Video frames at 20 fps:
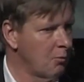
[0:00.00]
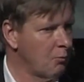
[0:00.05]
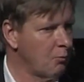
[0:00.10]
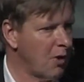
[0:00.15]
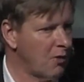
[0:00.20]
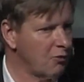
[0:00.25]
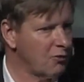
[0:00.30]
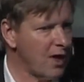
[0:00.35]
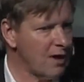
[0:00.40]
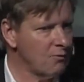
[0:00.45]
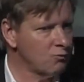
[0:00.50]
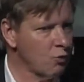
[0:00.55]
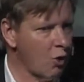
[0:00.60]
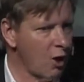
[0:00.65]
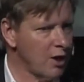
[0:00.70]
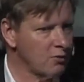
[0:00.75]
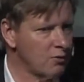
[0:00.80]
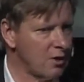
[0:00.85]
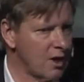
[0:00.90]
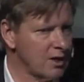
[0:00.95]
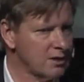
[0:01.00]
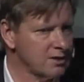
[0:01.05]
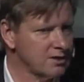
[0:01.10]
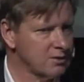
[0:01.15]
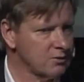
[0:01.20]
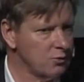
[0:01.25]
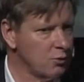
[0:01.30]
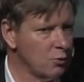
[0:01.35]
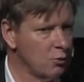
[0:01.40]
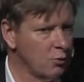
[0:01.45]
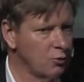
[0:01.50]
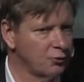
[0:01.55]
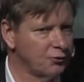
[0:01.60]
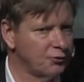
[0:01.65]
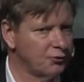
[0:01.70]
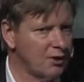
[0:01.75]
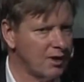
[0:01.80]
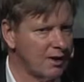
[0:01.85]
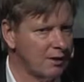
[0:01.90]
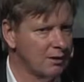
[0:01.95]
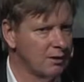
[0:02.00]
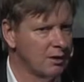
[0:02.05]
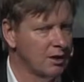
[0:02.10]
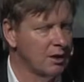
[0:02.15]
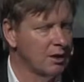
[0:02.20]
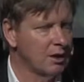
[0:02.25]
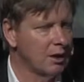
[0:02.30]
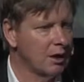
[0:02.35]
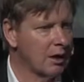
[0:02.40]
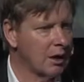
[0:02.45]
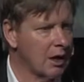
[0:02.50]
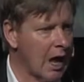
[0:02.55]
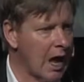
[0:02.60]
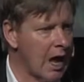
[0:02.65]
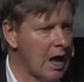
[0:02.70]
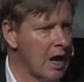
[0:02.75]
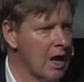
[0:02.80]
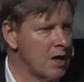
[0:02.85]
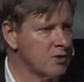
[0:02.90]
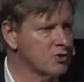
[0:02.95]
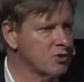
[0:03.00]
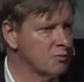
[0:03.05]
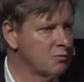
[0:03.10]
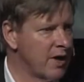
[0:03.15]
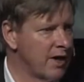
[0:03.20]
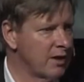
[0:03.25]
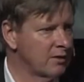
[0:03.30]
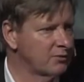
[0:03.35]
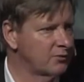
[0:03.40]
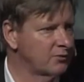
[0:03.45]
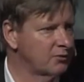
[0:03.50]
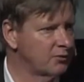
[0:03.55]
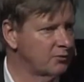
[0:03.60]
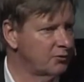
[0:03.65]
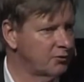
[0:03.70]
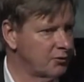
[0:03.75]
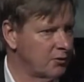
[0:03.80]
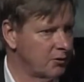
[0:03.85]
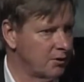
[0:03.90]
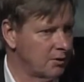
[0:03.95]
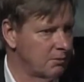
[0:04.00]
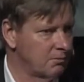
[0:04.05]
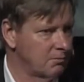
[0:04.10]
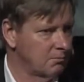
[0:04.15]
but that ryegrass all set large amounts of seed.